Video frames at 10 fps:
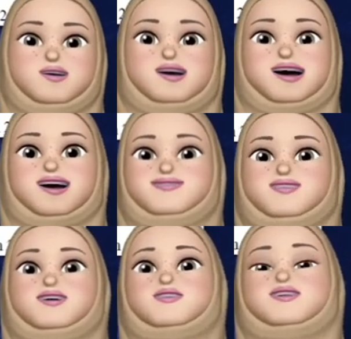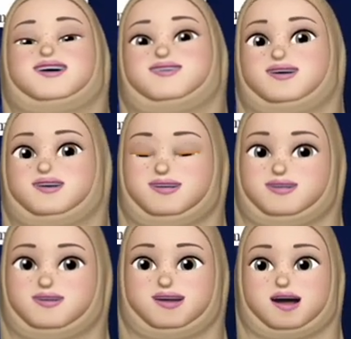we have a
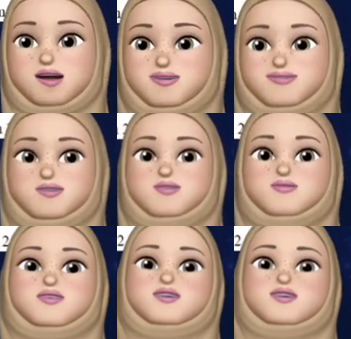directed graph